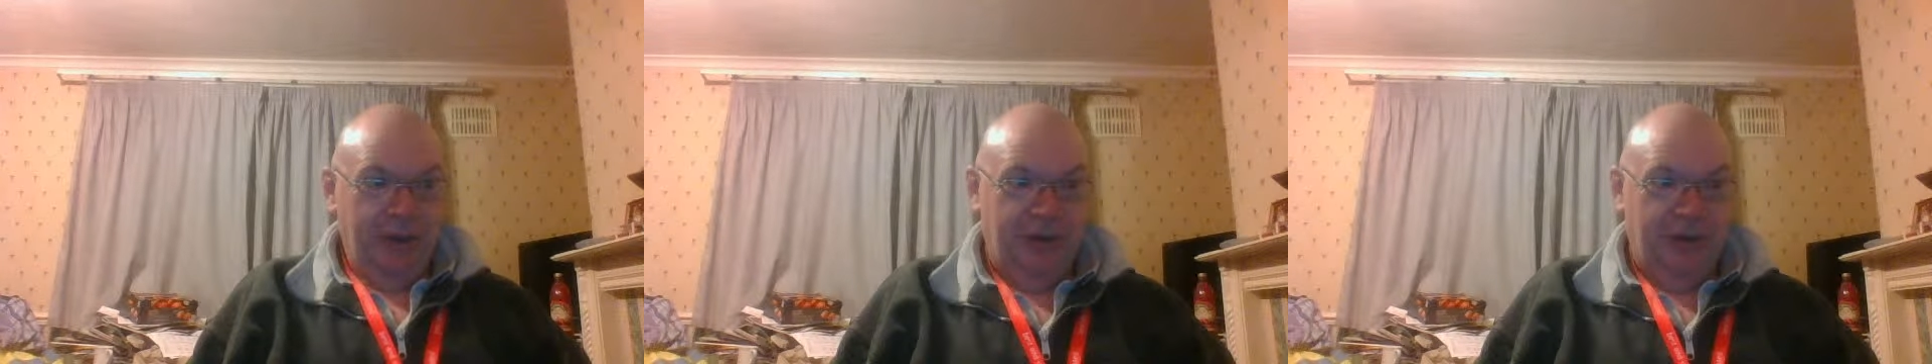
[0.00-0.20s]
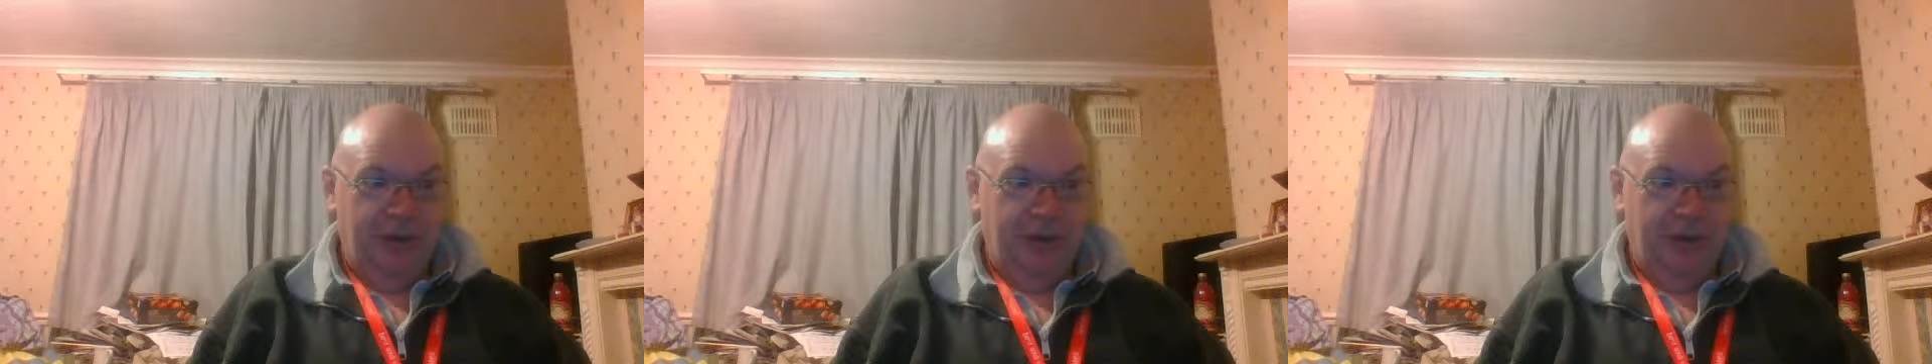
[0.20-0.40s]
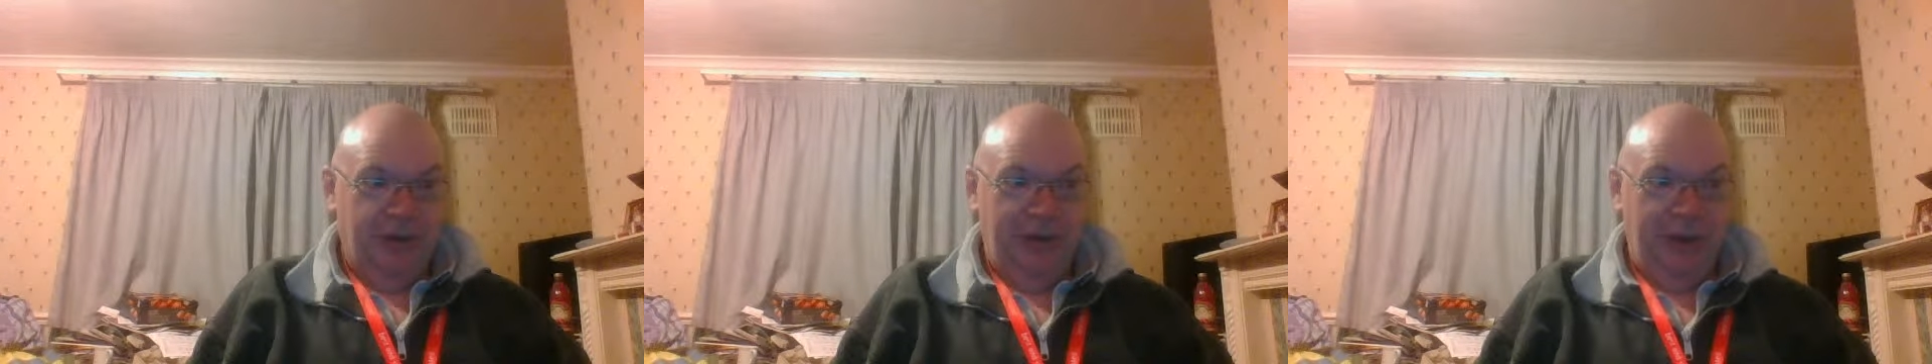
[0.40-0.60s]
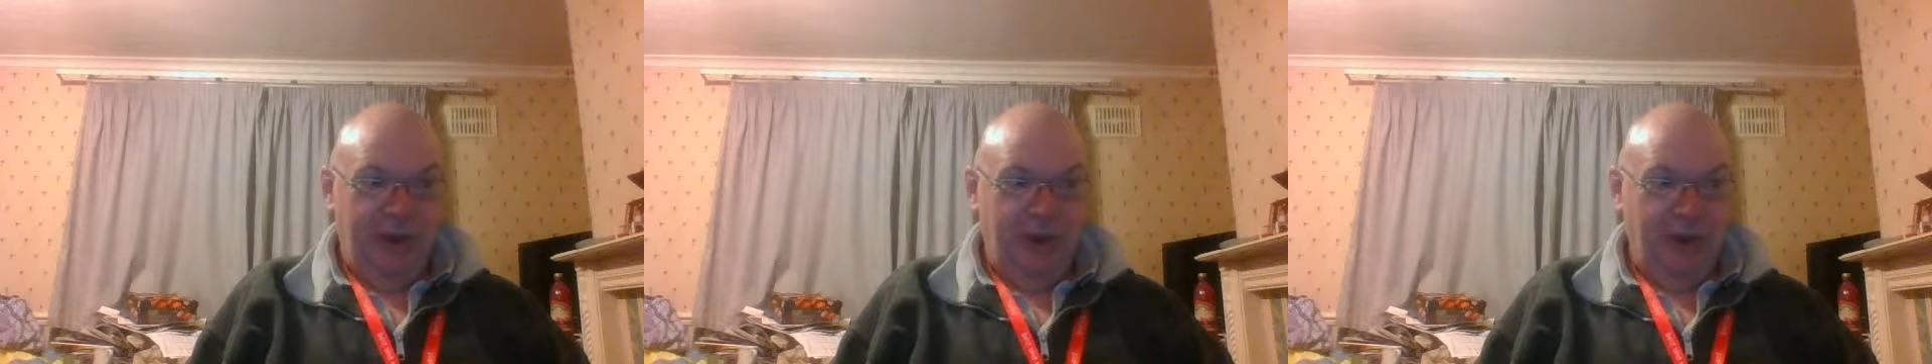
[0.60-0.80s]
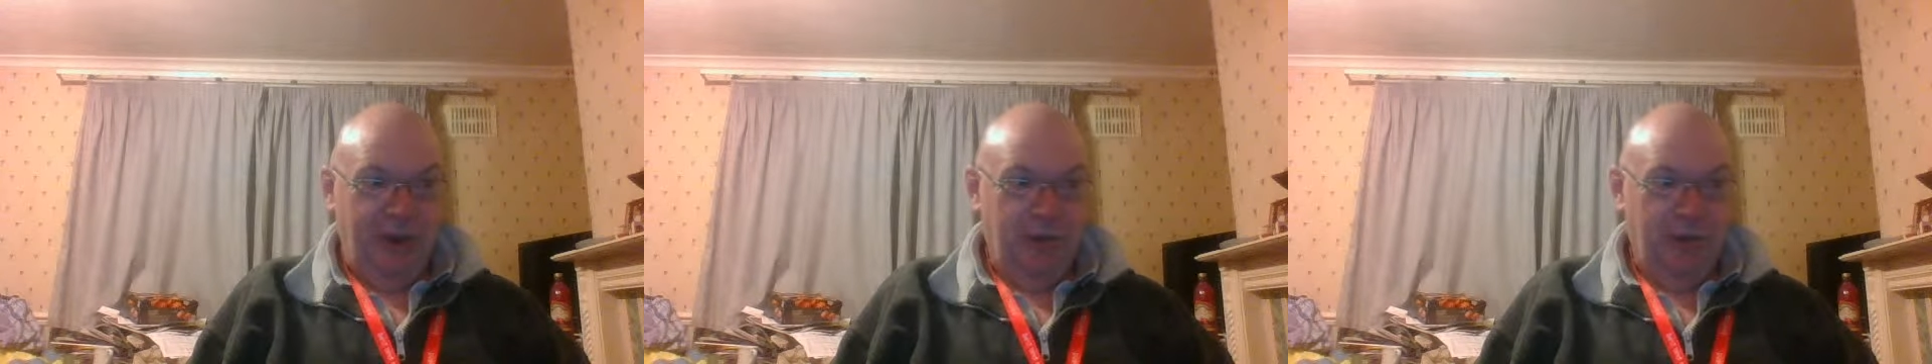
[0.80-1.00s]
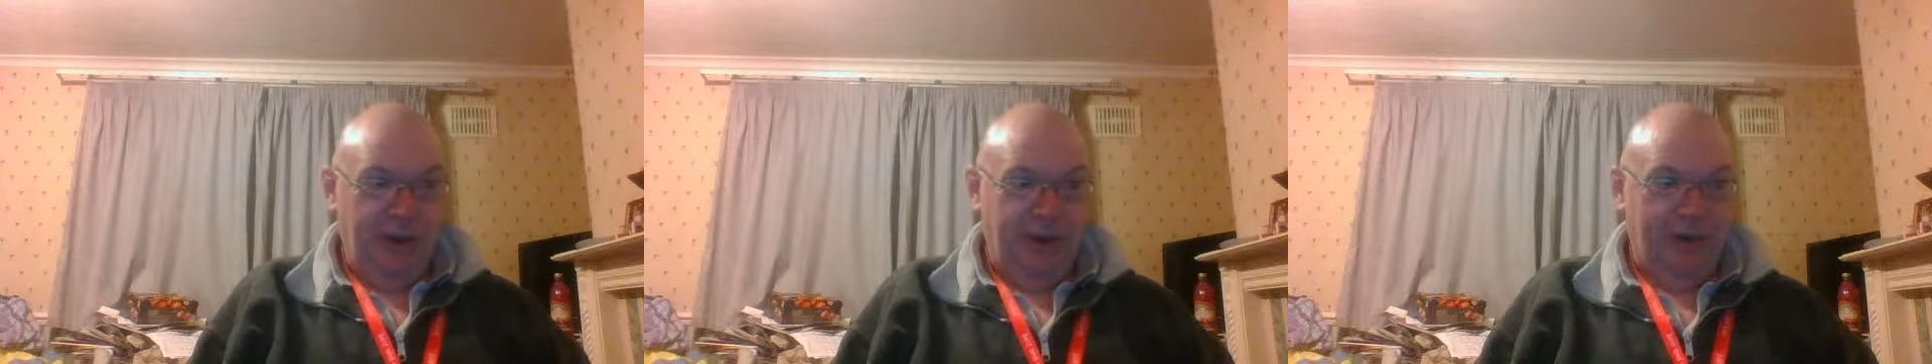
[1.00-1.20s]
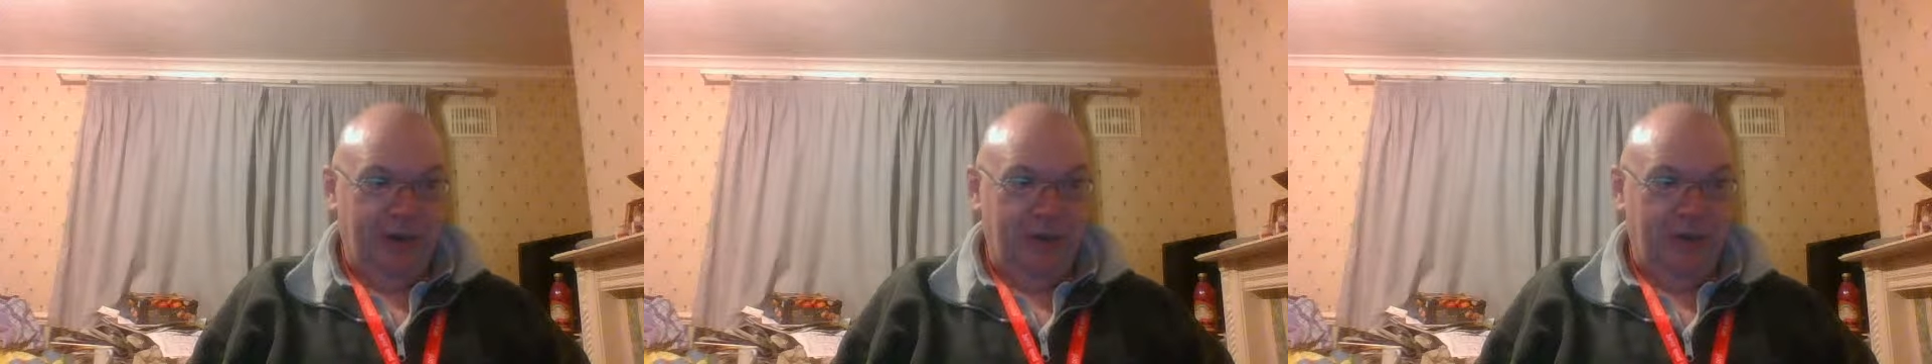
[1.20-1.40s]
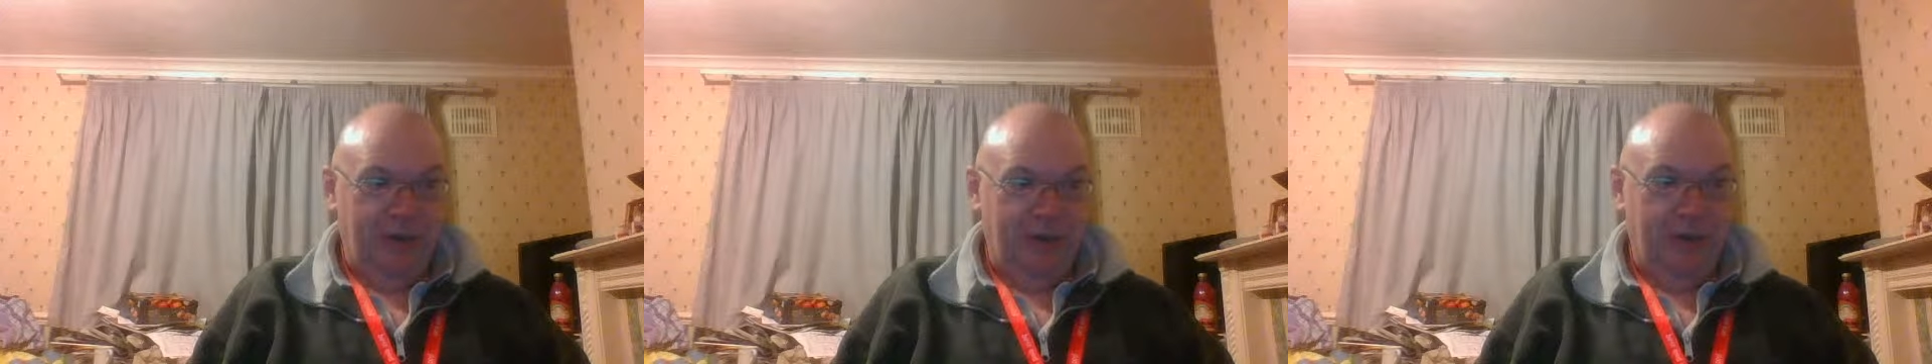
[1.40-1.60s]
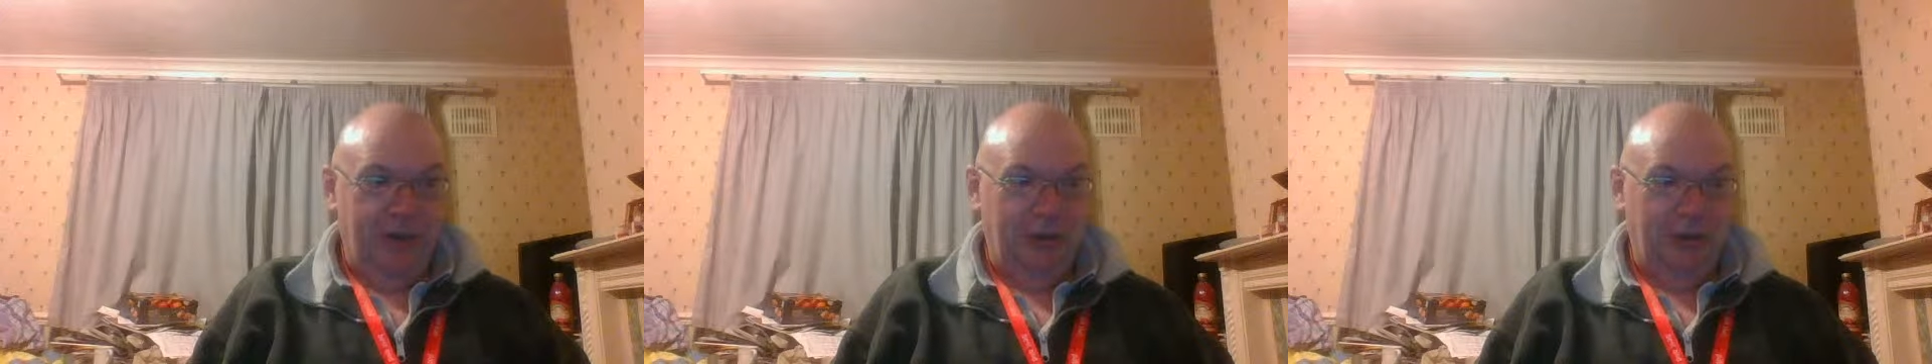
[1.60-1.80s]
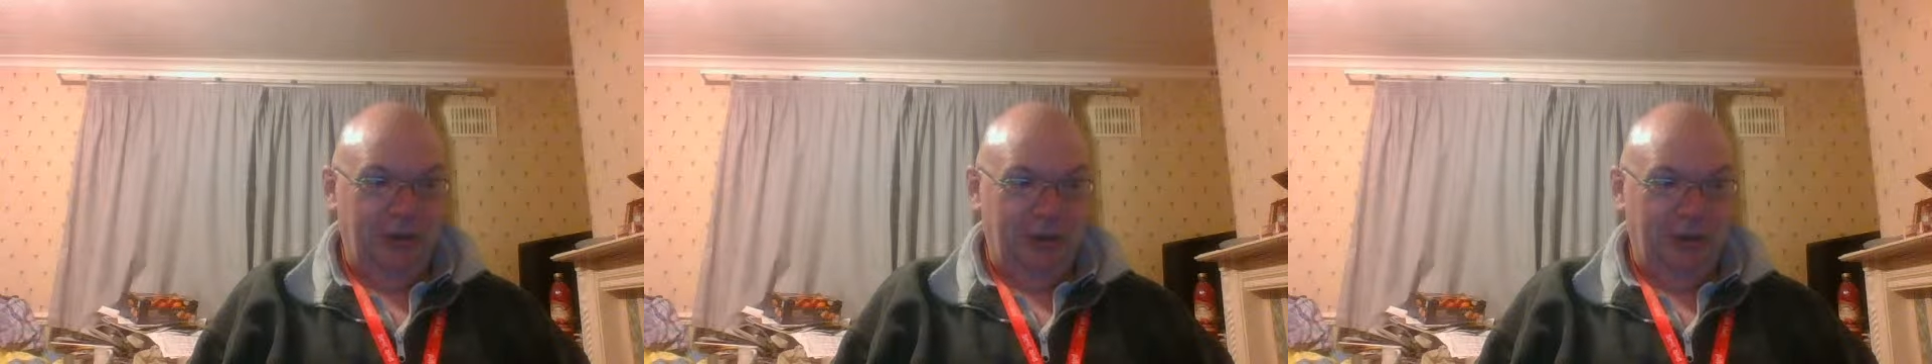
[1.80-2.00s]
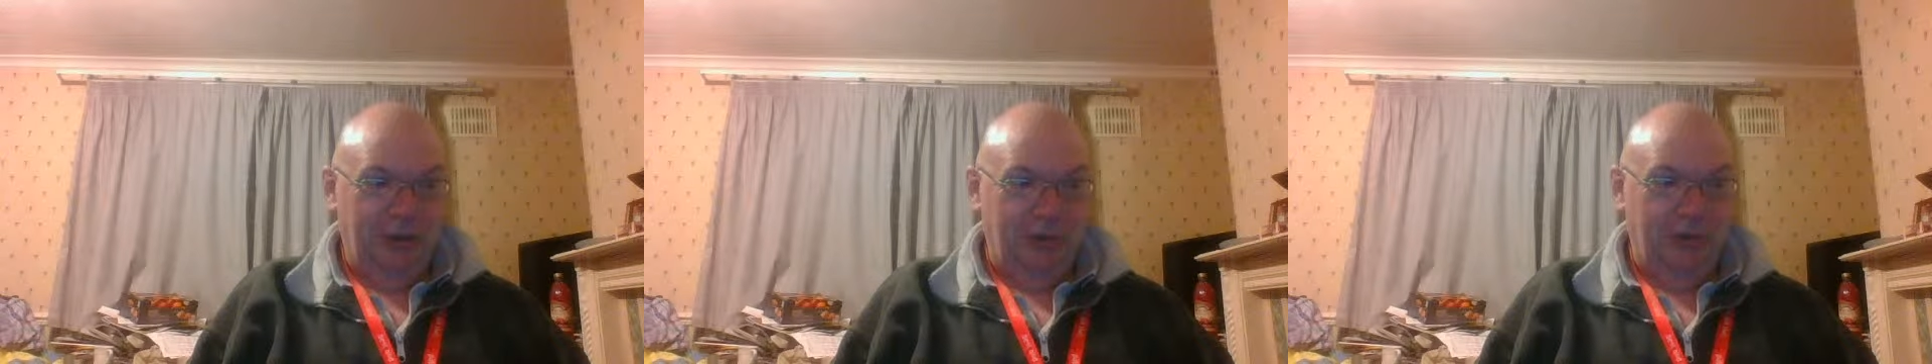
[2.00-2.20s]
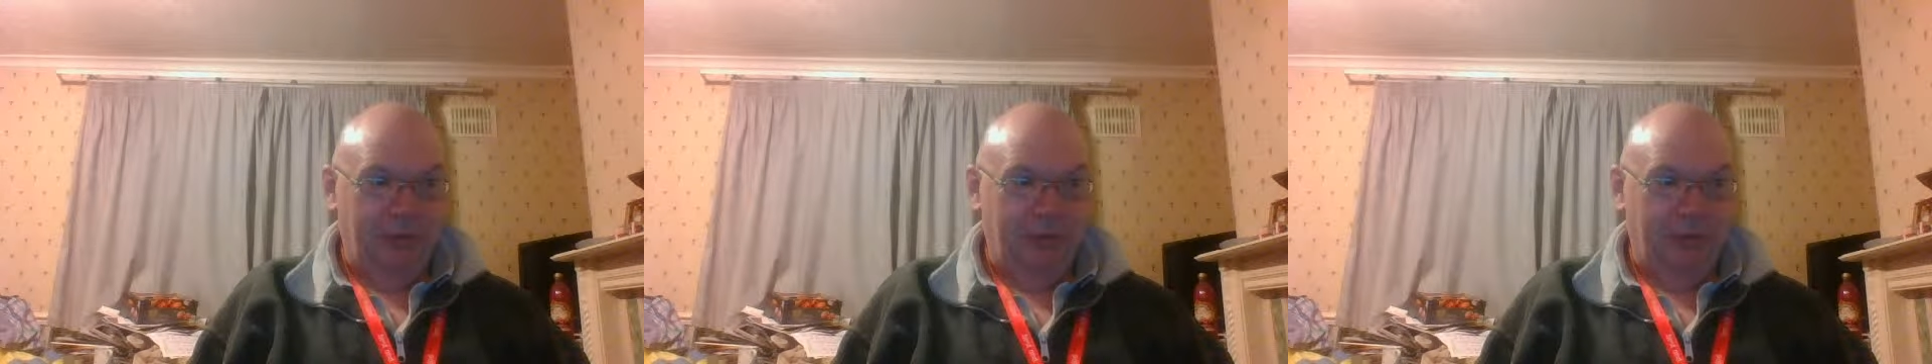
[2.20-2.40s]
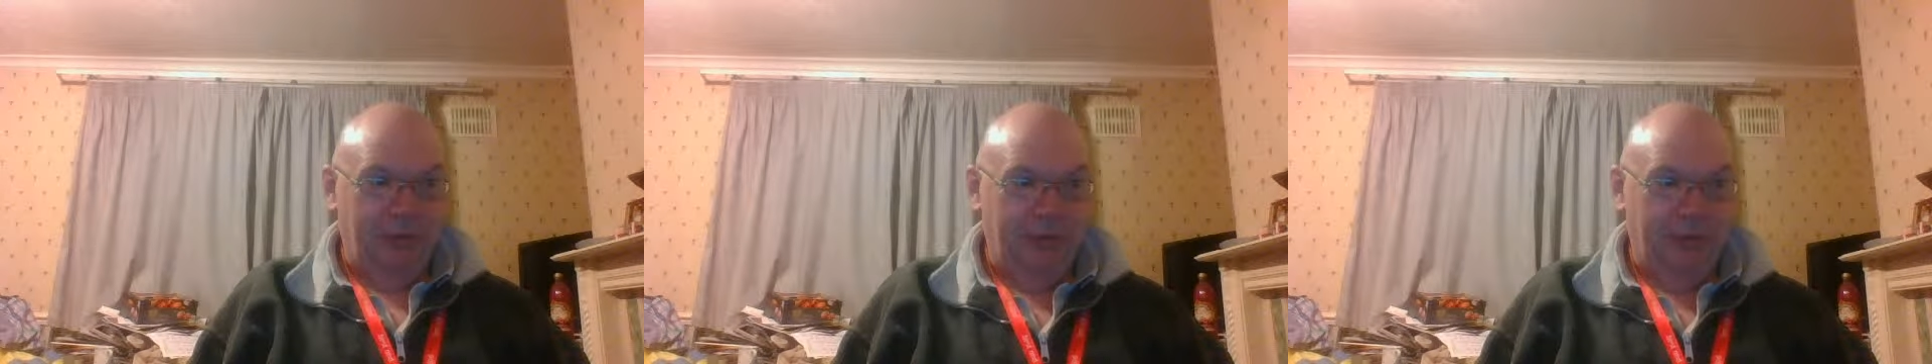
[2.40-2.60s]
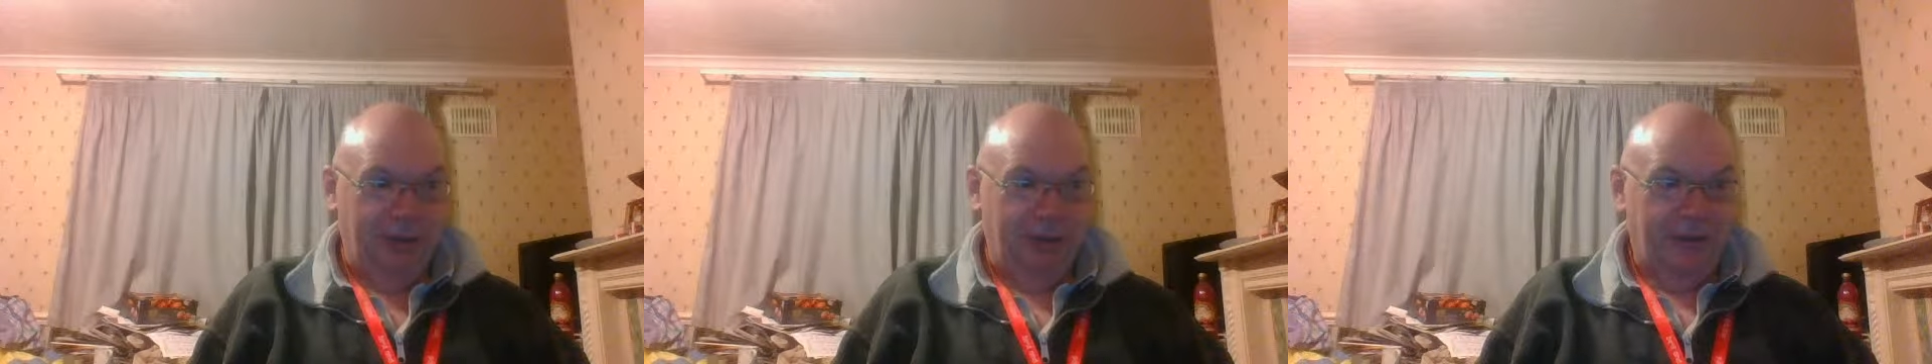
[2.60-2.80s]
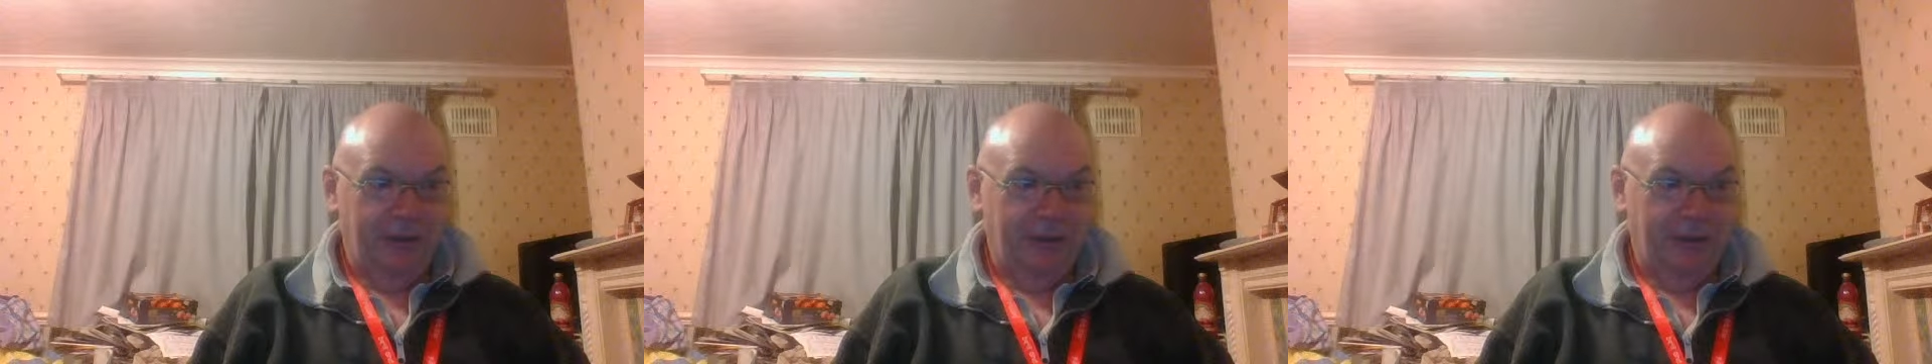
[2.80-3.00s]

doesn't mean you can't do your own thing.